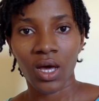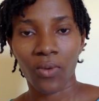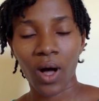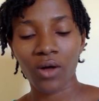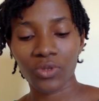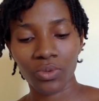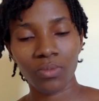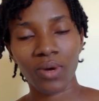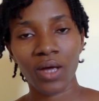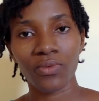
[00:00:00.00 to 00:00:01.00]
While the
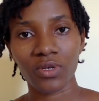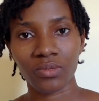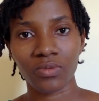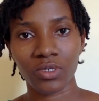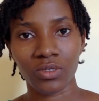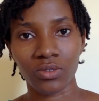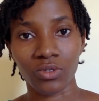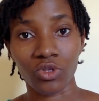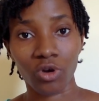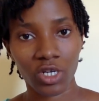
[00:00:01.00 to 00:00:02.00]
woman was supposed to
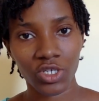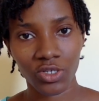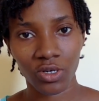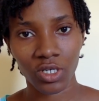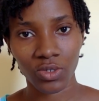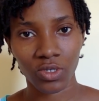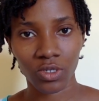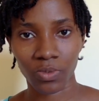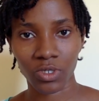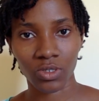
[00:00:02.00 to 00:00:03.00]
nurture, she was
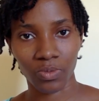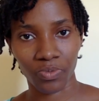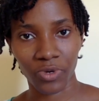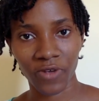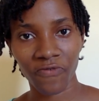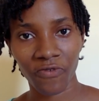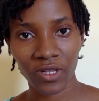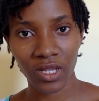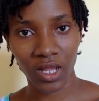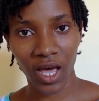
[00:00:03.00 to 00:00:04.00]
supposed to bring
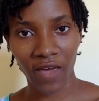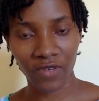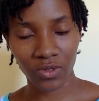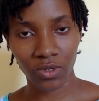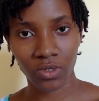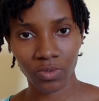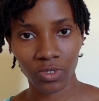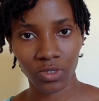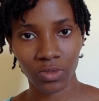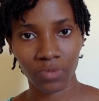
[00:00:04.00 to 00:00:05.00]
forth life, she was
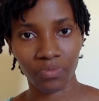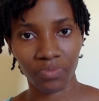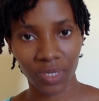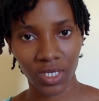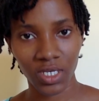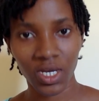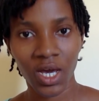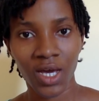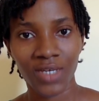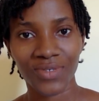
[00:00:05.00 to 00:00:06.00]
supposed to be big.
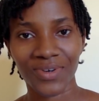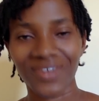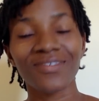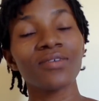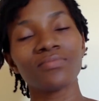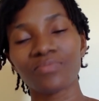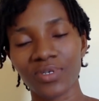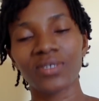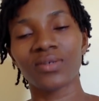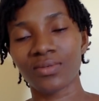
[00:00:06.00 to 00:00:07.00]
She was not
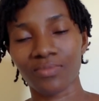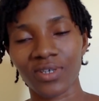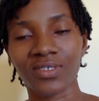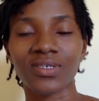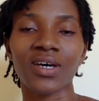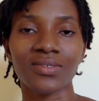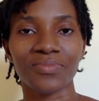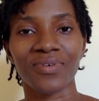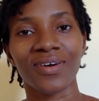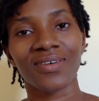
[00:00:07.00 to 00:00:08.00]
big in body size,
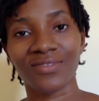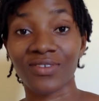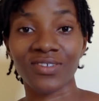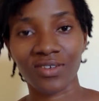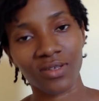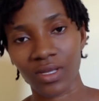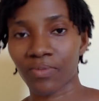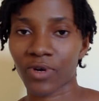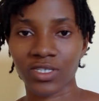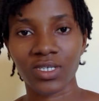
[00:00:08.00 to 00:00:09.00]
but not
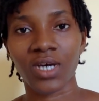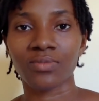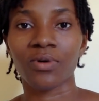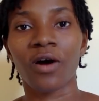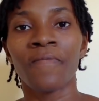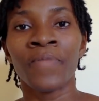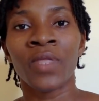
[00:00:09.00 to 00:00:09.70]
necessarily in body size, but